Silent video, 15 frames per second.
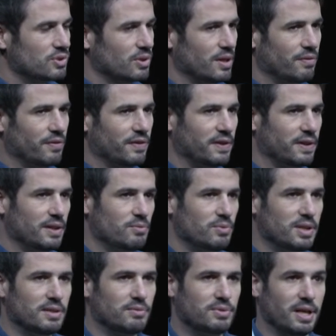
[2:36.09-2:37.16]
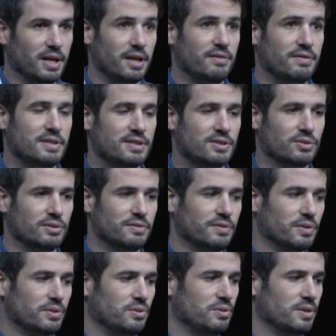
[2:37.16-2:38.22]
everything we have in store
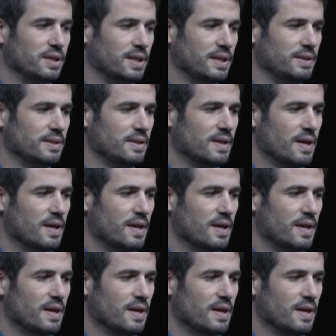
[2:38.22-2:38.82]
for you again.